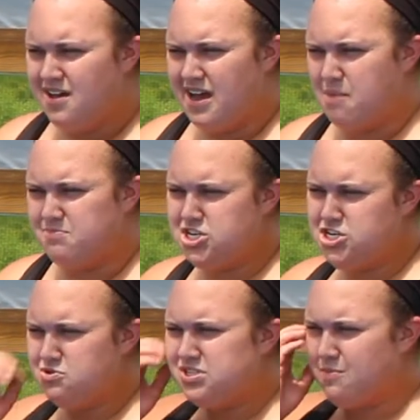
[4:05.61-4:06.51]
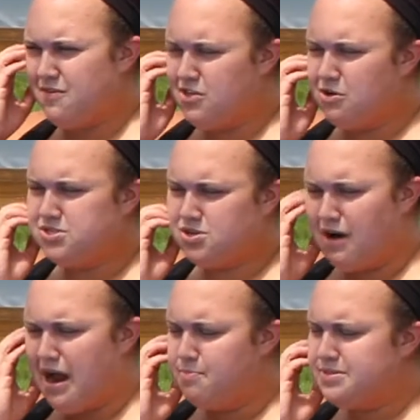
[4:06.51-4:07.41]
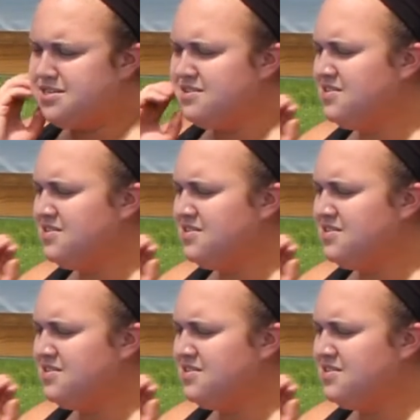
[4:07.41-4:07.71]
to do some of those crops.